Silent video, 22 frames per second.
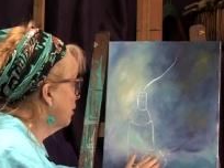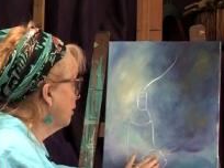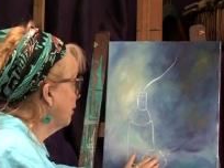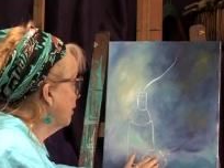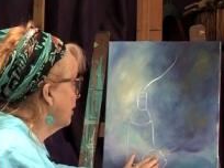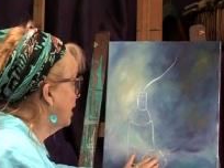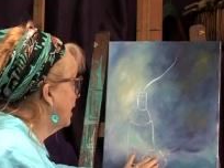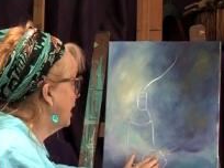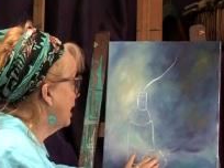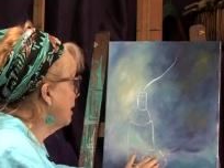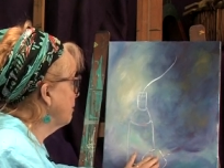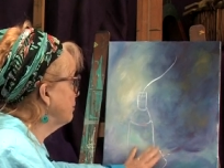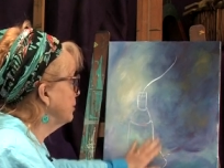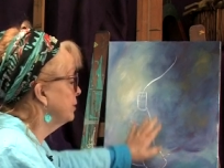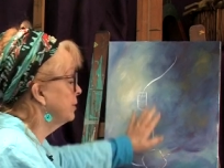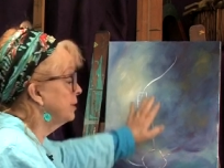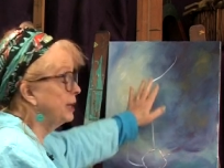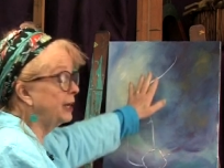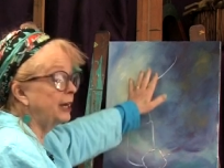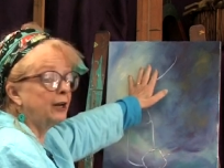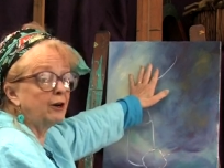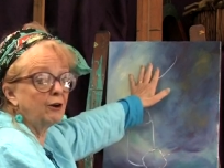our
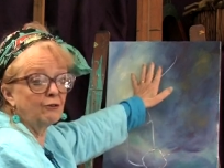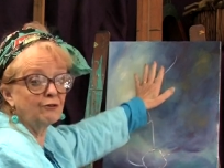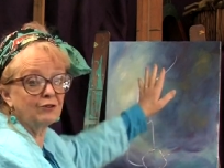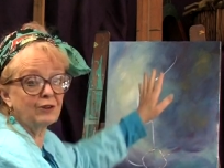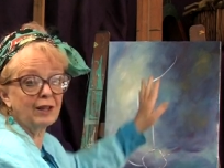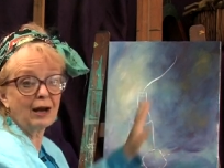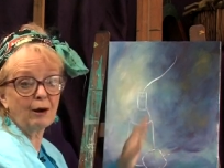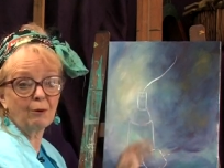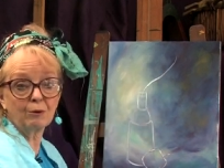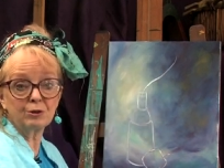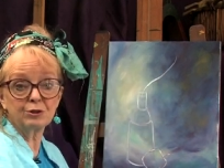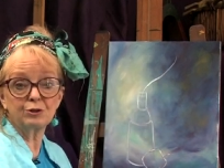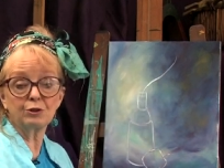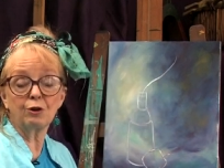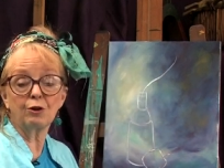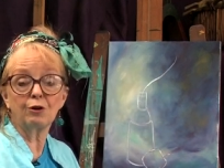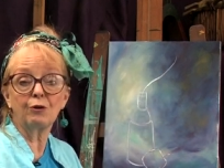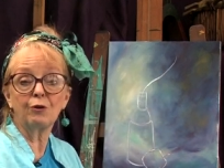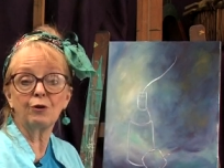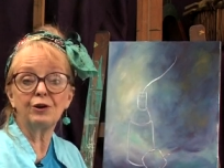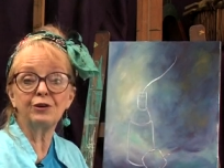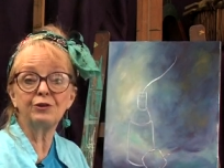apple, and our flowers,
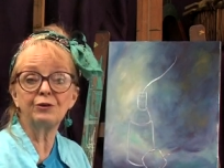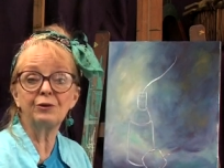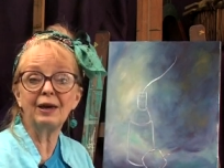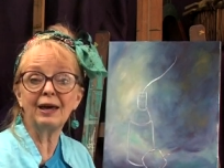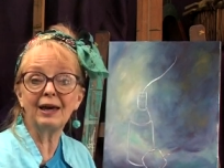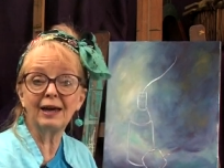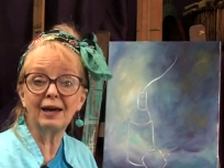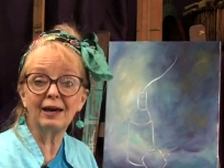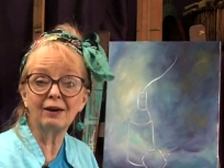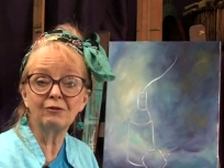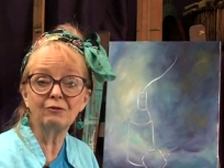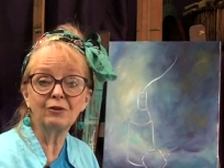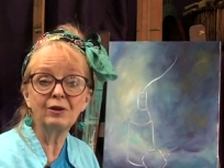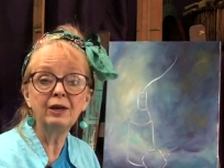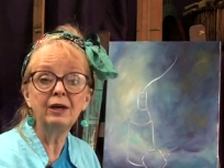are going to have